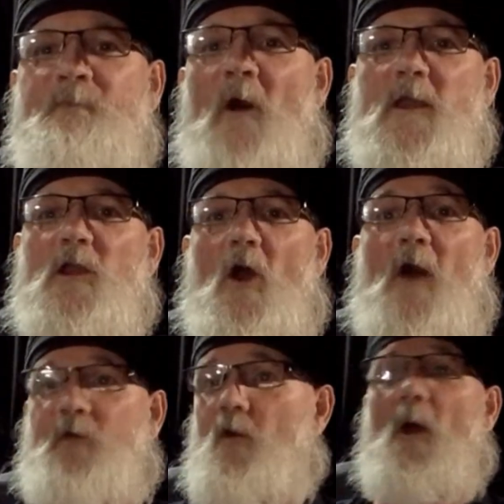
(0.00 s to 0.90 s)
fucking
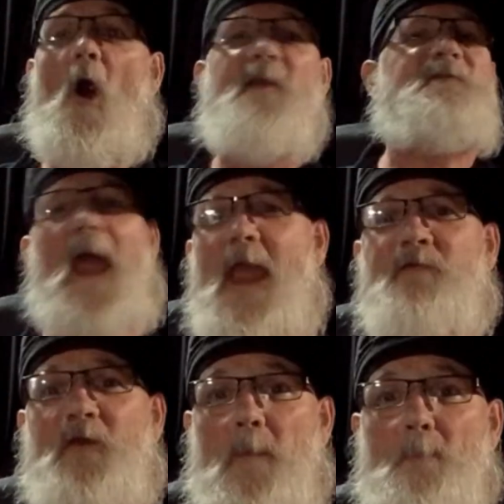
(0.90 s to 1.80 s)
concert
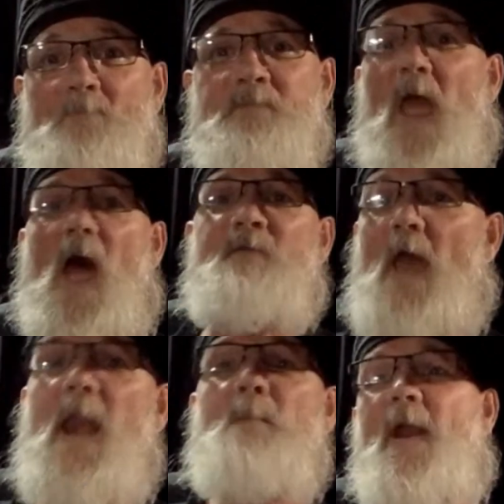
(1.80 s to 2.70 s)
dancing. Have
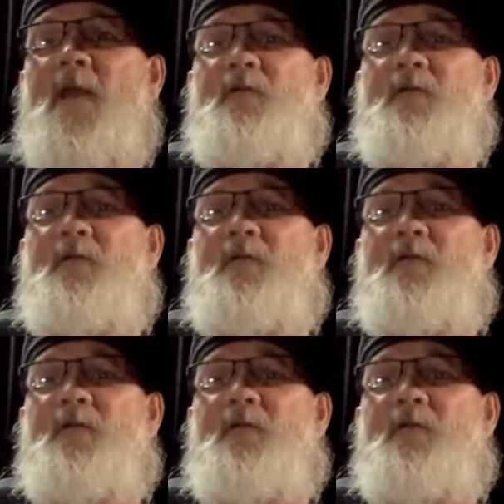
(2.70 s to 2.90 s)
anybody